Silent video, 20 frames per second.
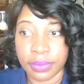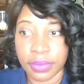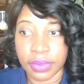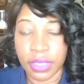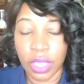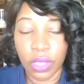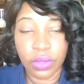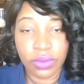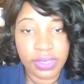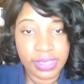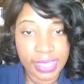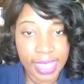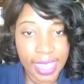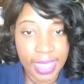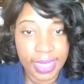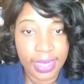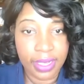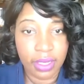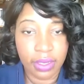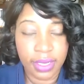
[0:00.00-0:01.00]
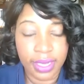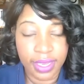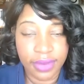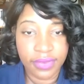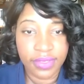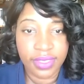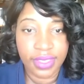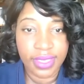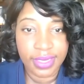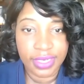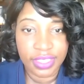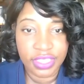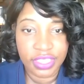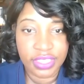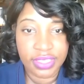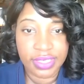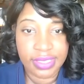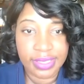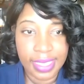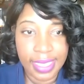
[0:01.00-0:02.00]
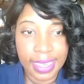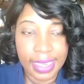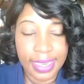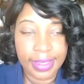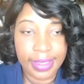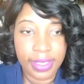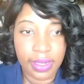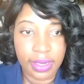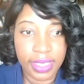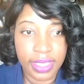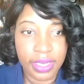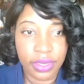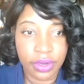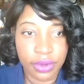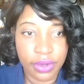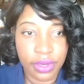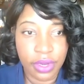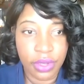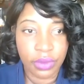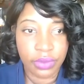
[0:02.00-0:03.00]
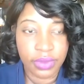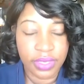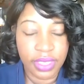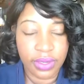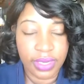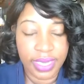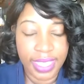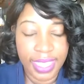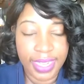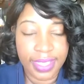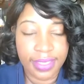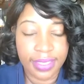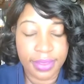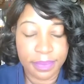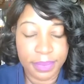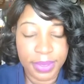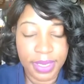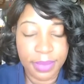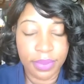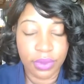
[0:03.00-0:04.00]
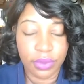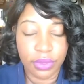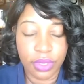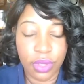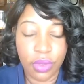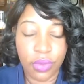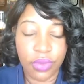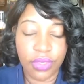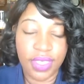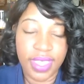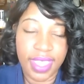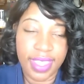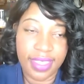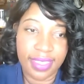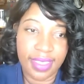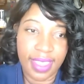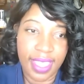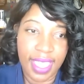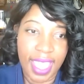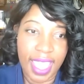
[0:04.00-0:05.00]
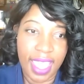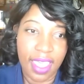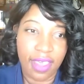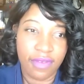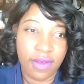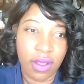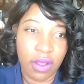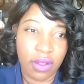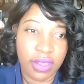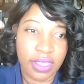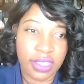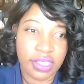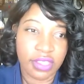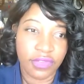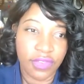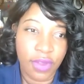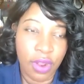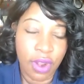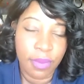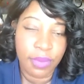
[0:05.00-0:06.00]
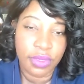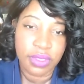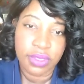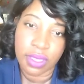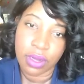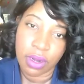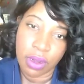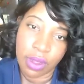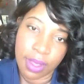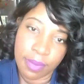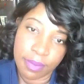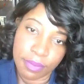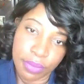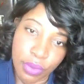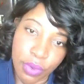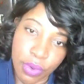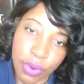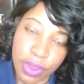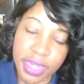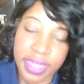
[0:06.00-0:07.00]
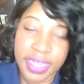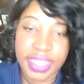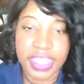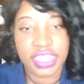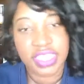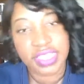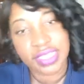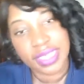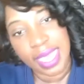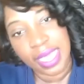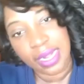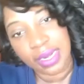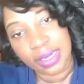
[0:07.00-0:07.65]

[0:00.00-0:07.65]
co-signing on everything that she's saying. They're letting her know, they're letting the people know that they have all these farmers that are on board and that she's got